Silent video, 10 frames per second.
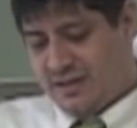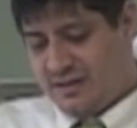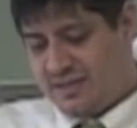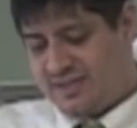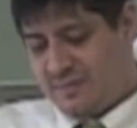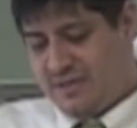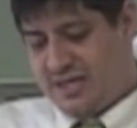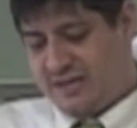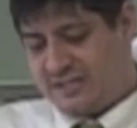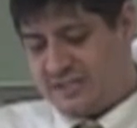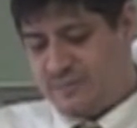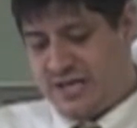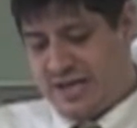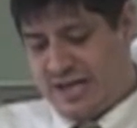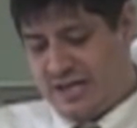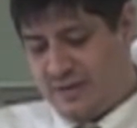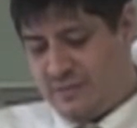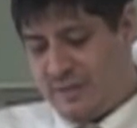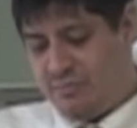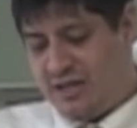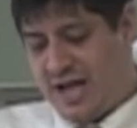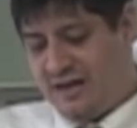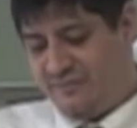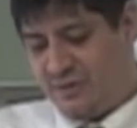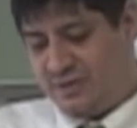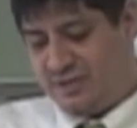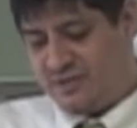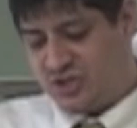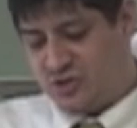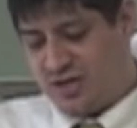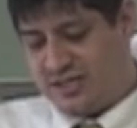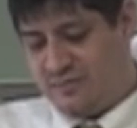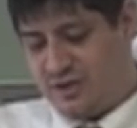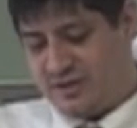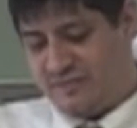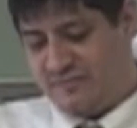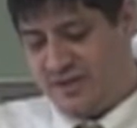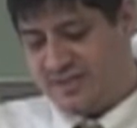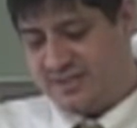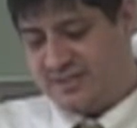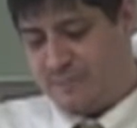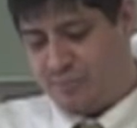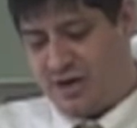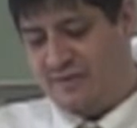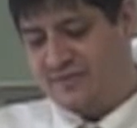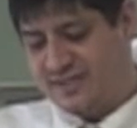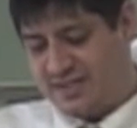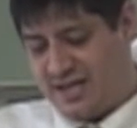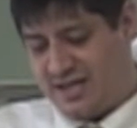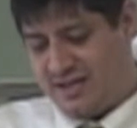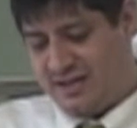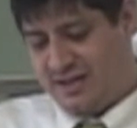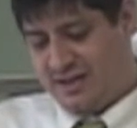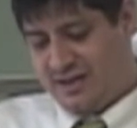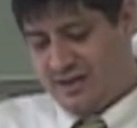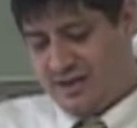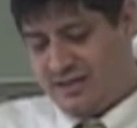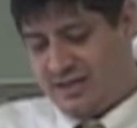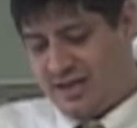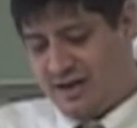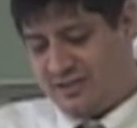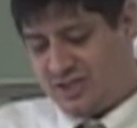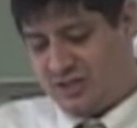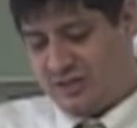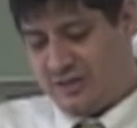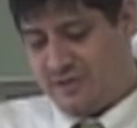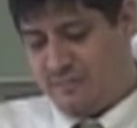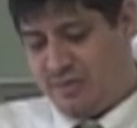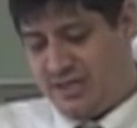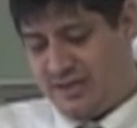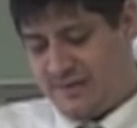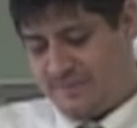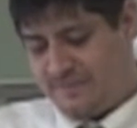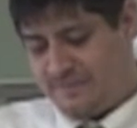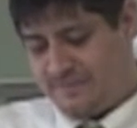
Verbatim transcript: Then some began to spit at him. They blindfolded him, struck him with their fists, and said, Prophesy. And the guards took him and beat him.